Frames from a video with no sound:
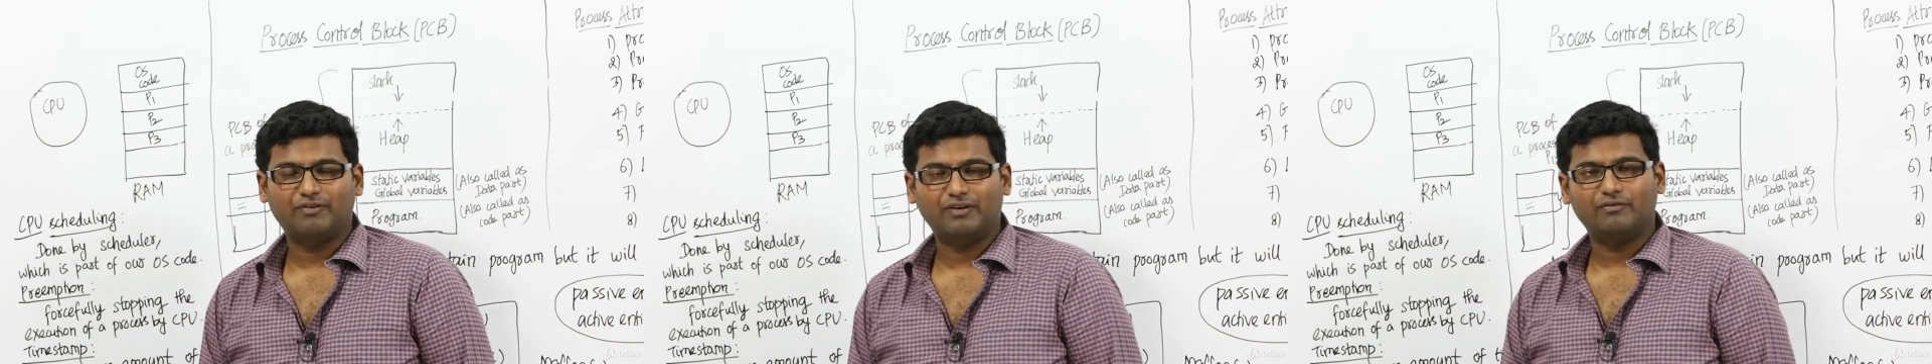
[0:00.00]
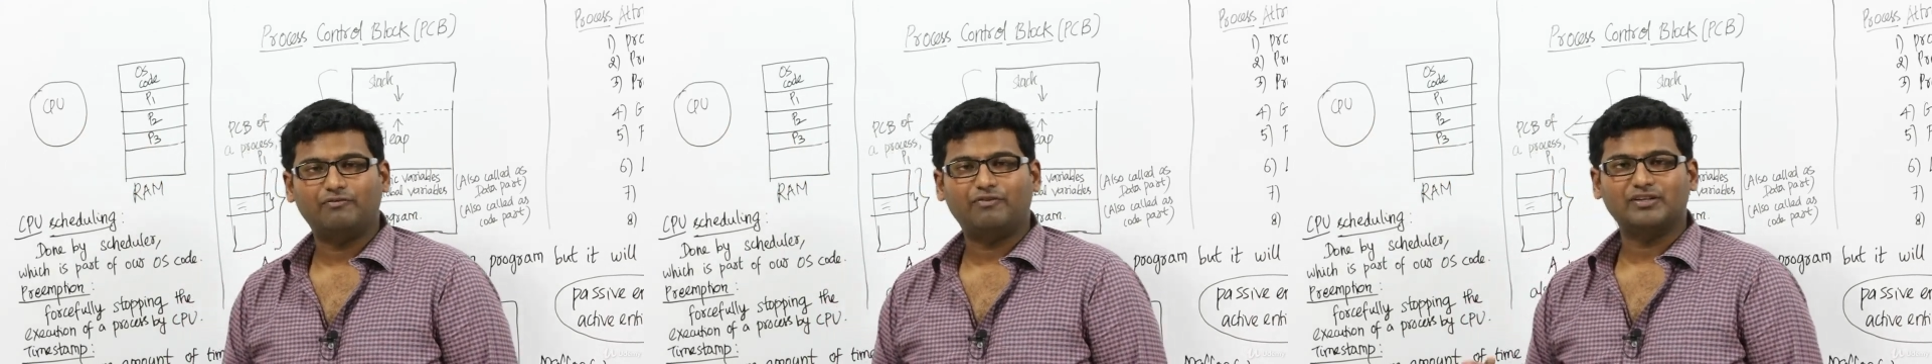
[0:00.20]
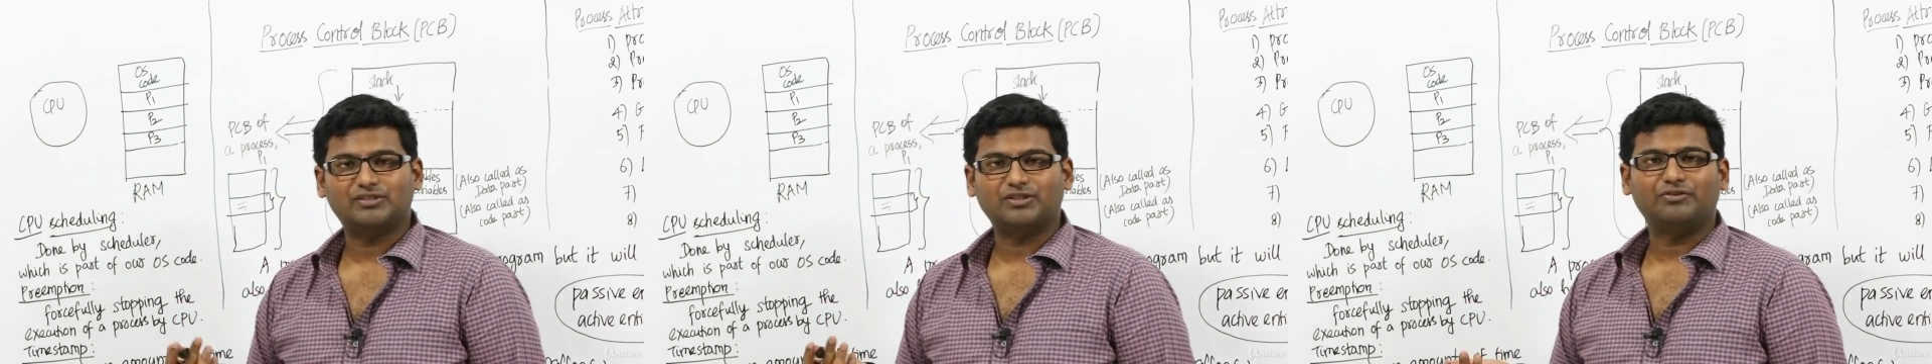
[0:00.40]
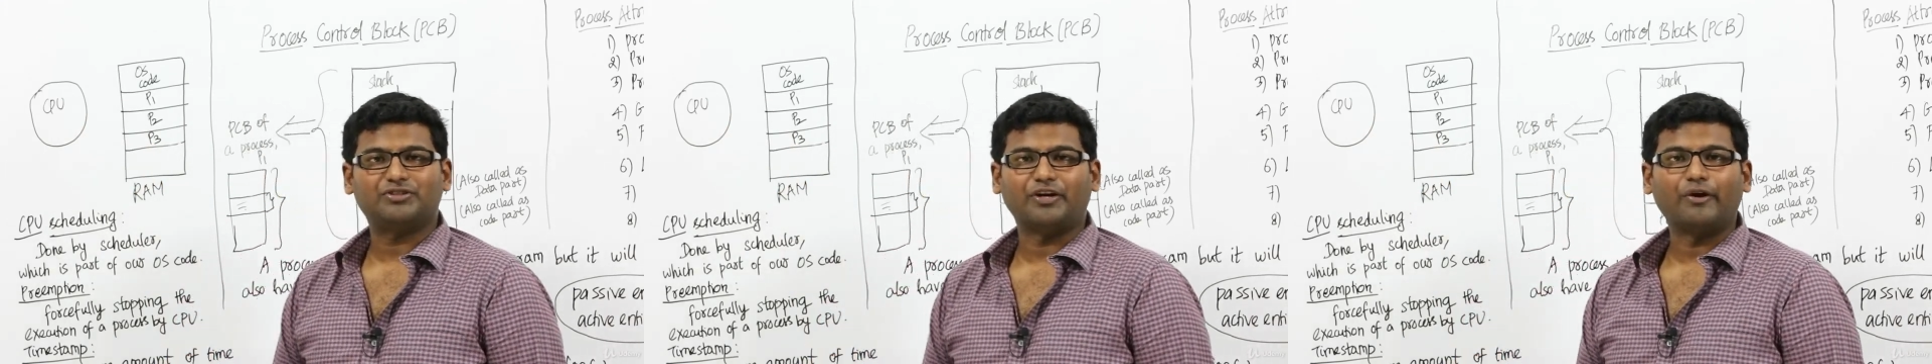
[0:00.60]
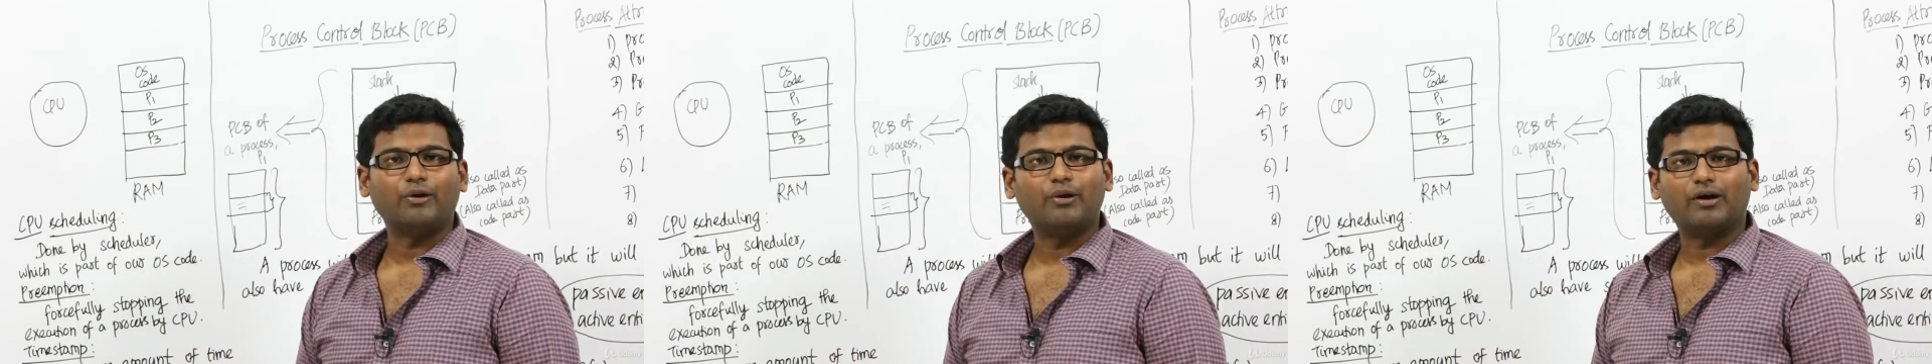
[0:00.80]

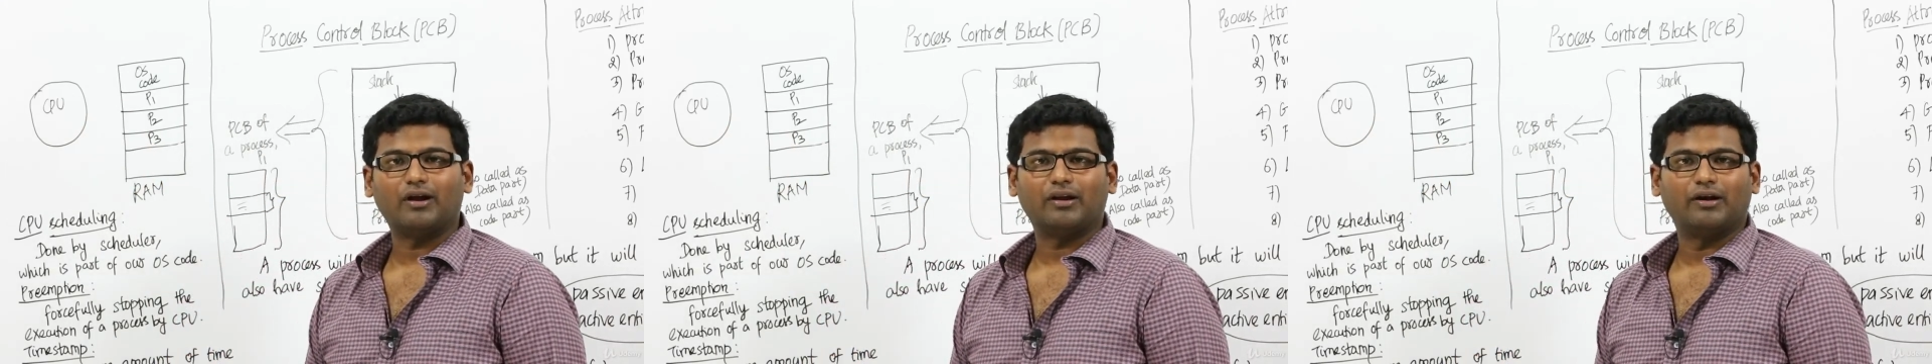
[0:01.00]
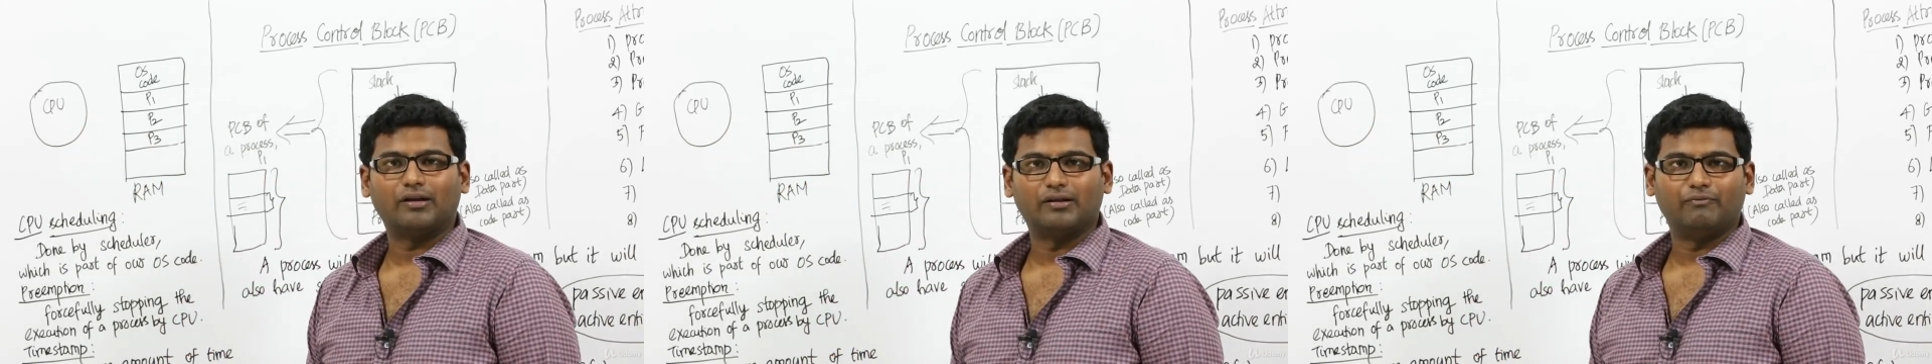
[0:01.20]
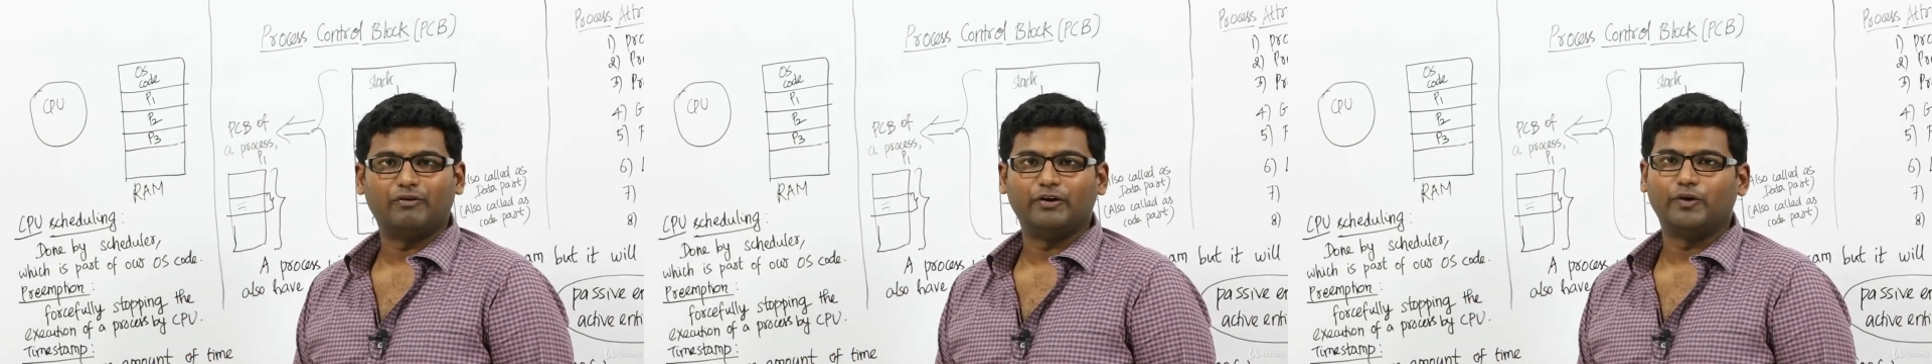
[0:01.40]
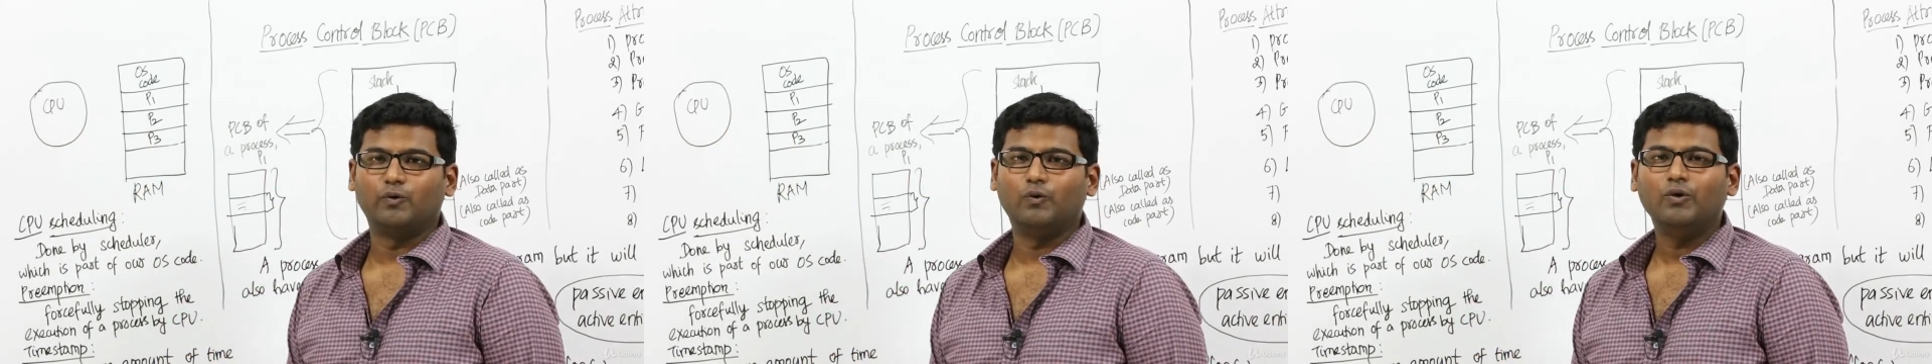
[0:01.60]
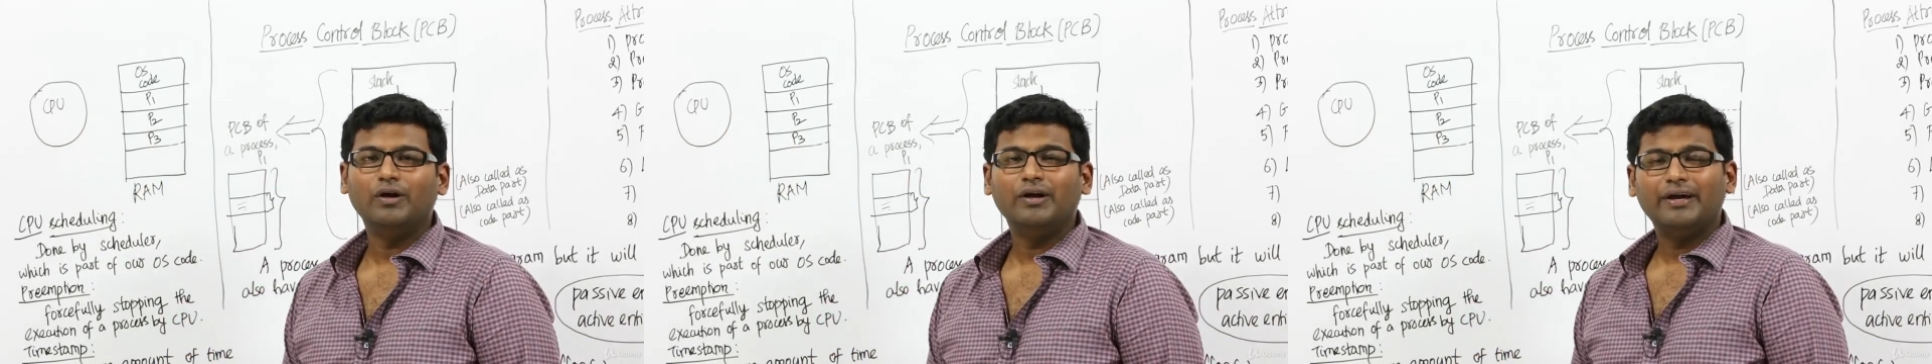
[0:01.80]
scheduling algorithm will do.